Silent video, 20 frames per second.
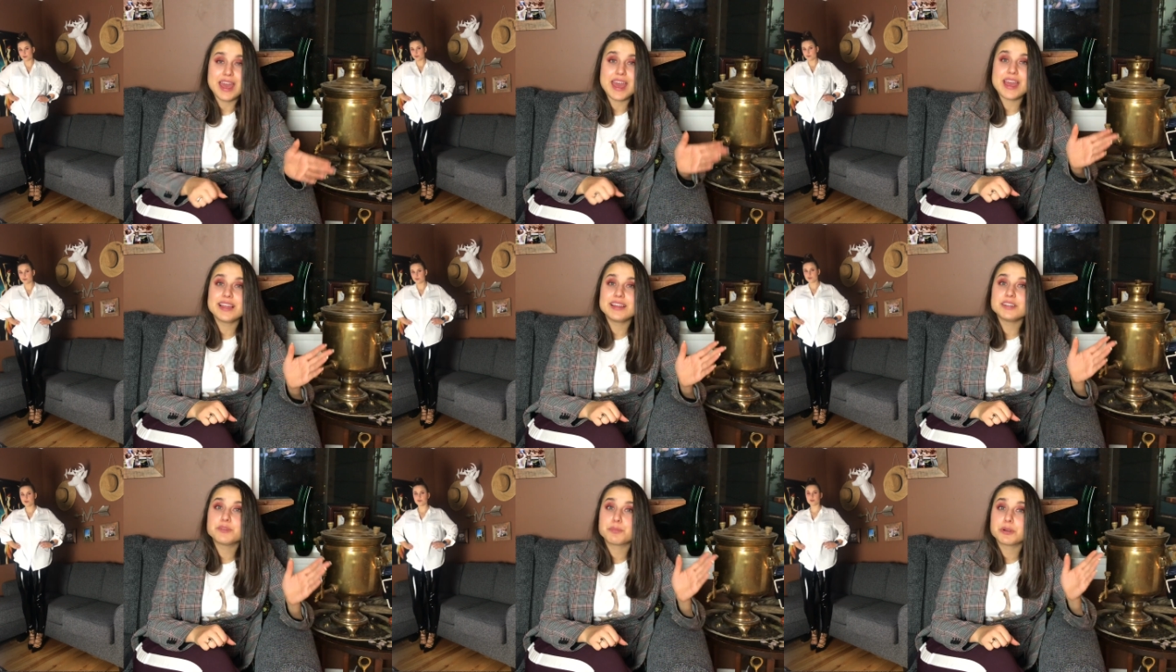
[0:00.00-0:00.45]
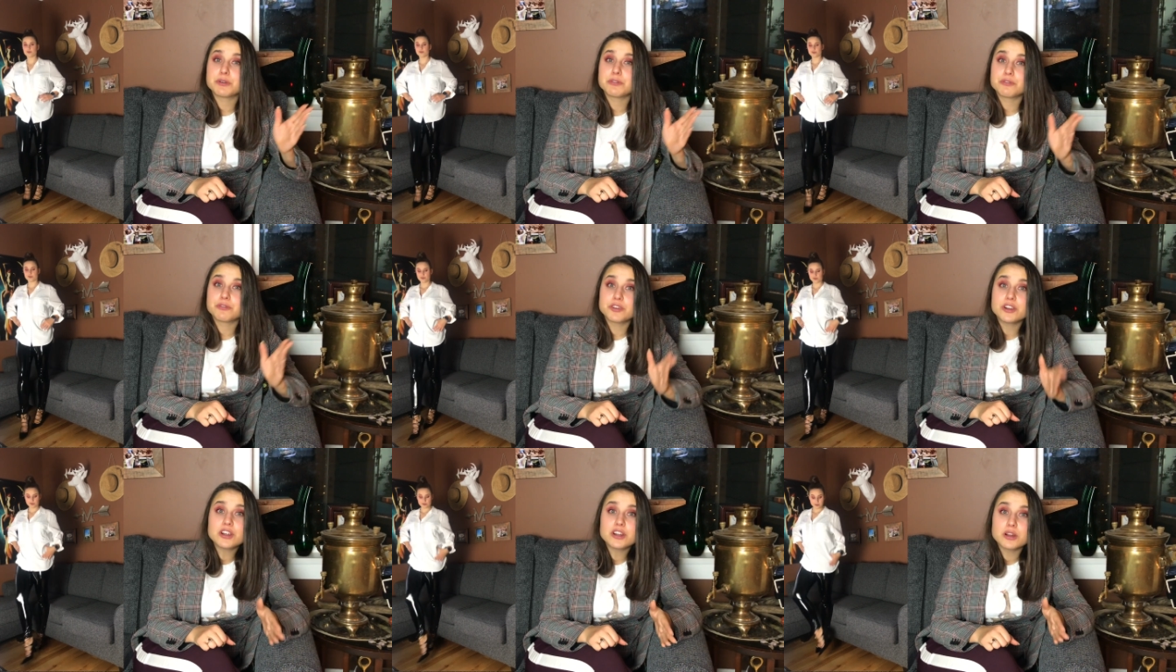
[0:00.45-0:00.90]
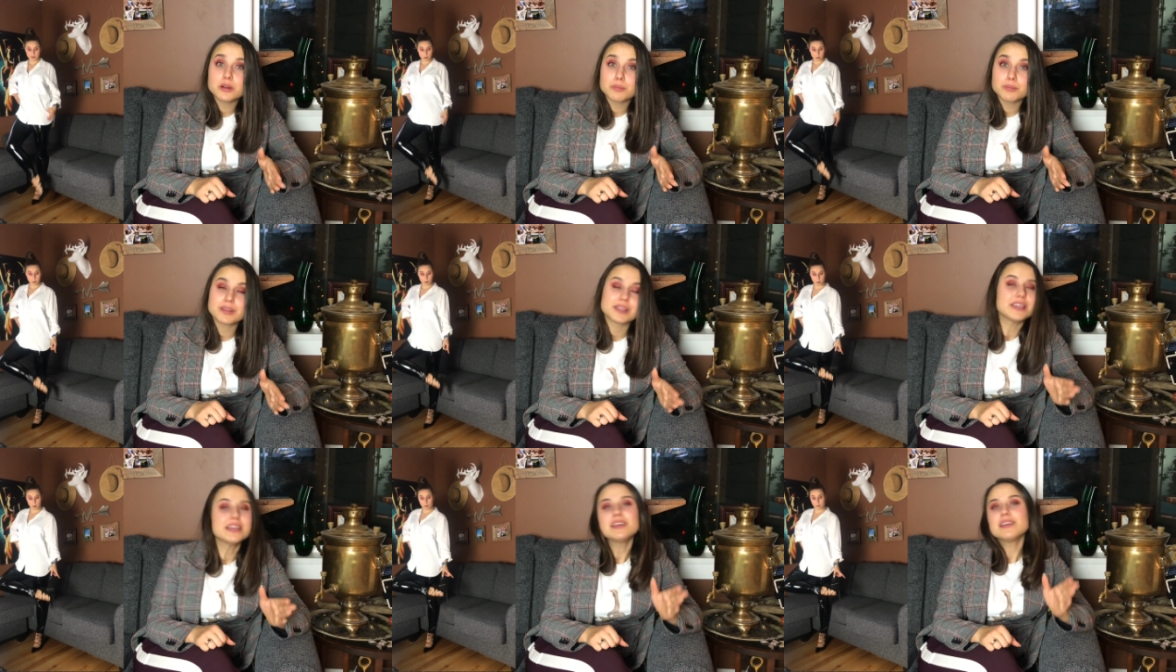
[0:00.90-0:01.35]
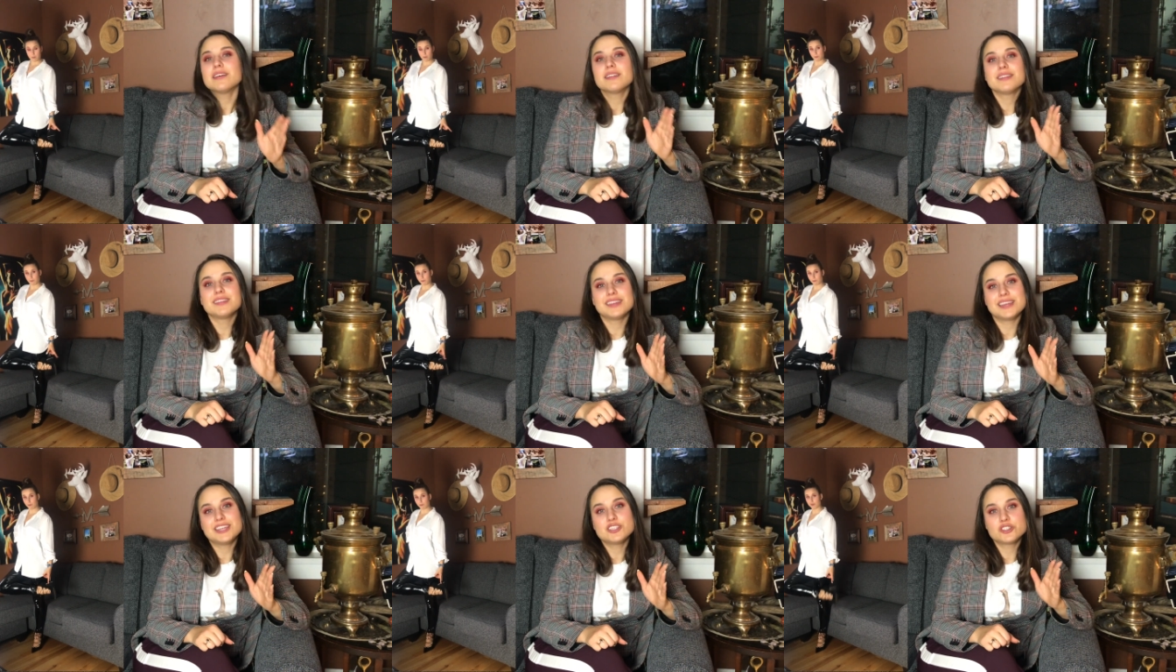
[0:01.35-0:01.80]
And preferably
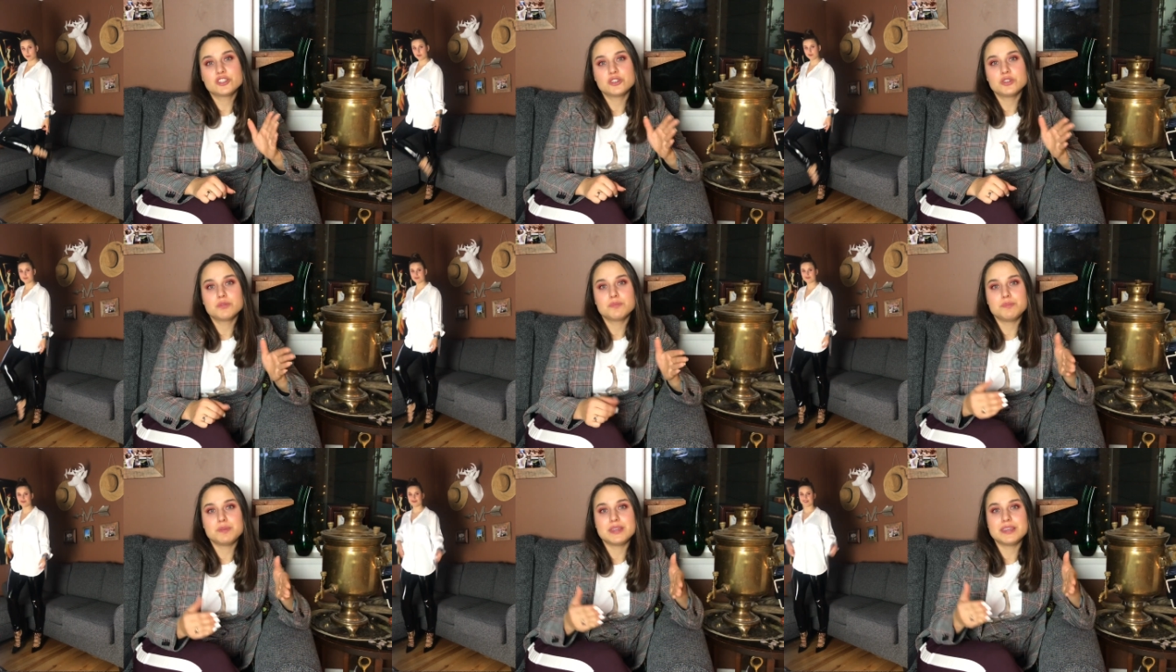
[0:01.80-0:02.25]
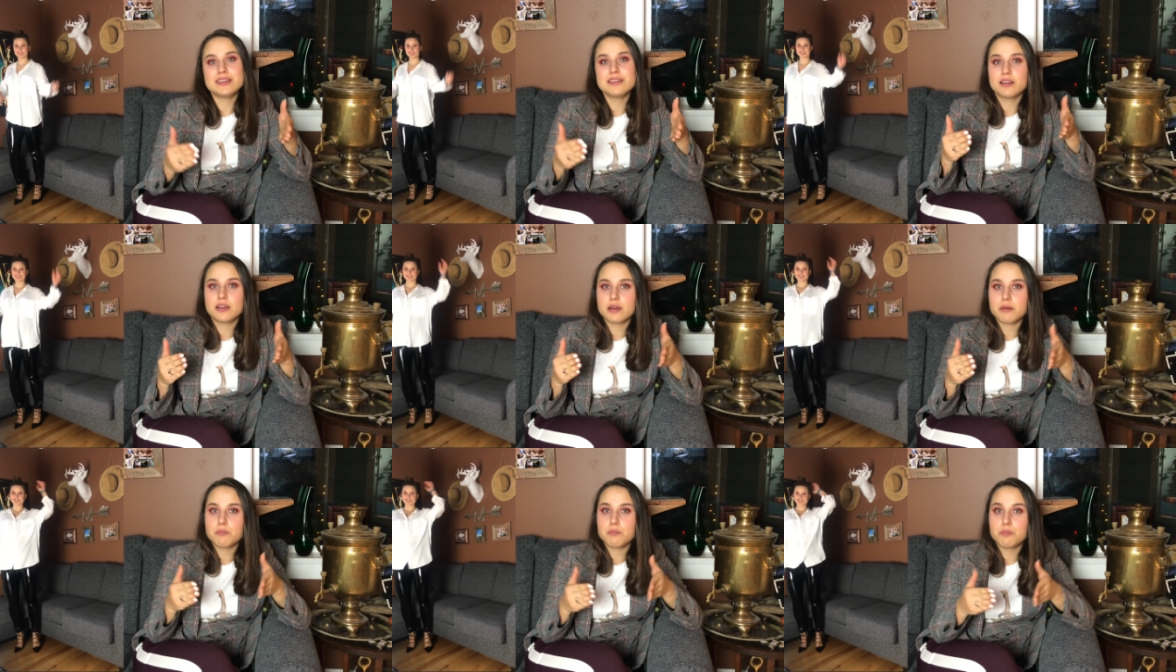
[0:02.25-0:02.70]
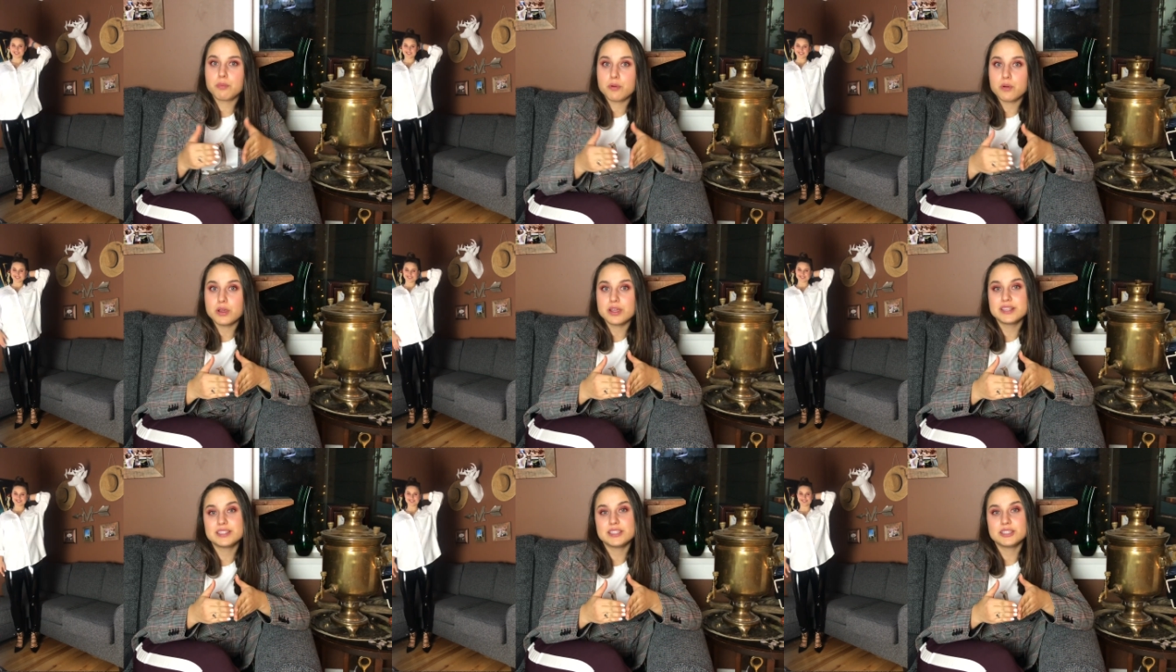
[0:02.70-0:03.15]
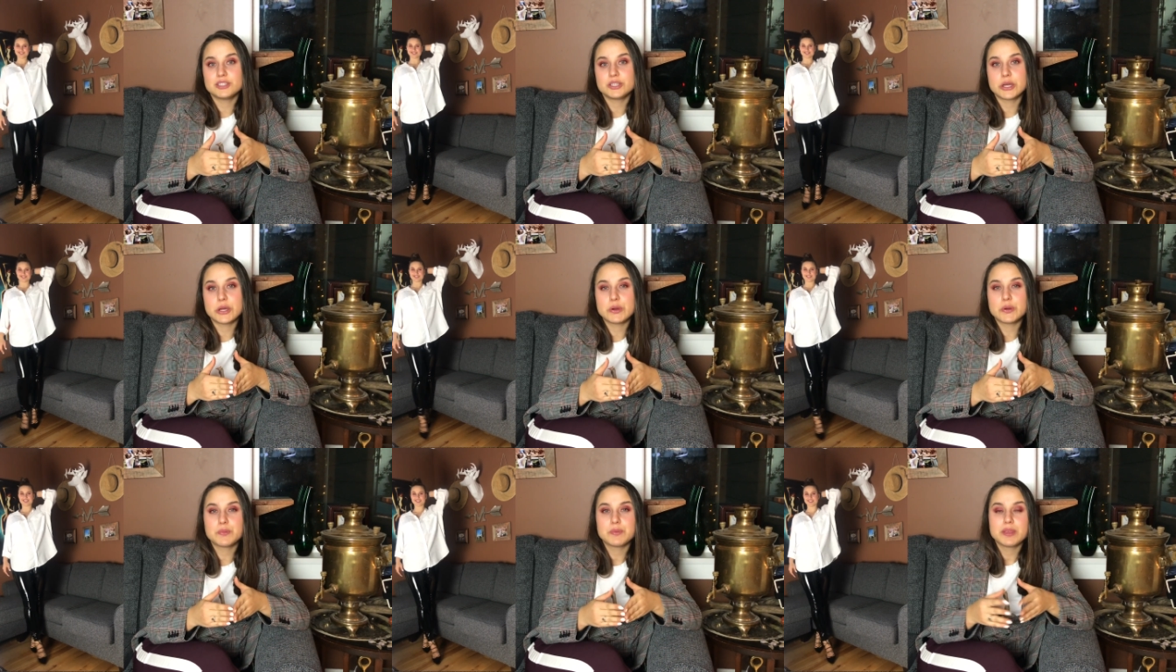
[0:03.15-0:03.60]
they should be pointy
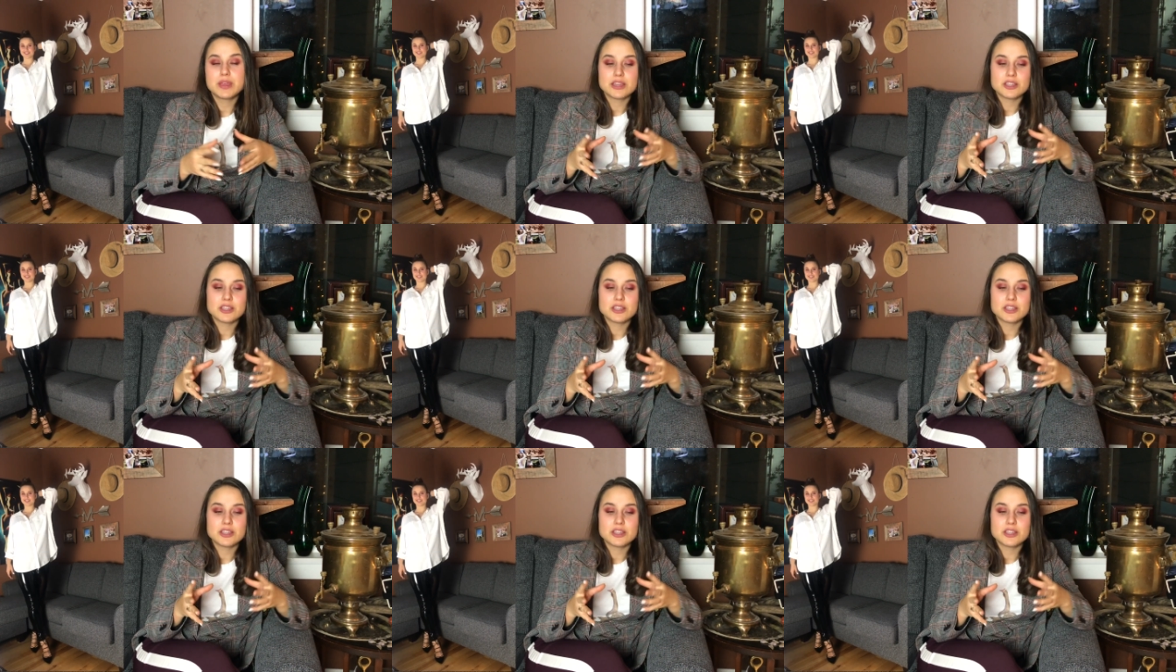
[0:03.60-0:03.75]
toe,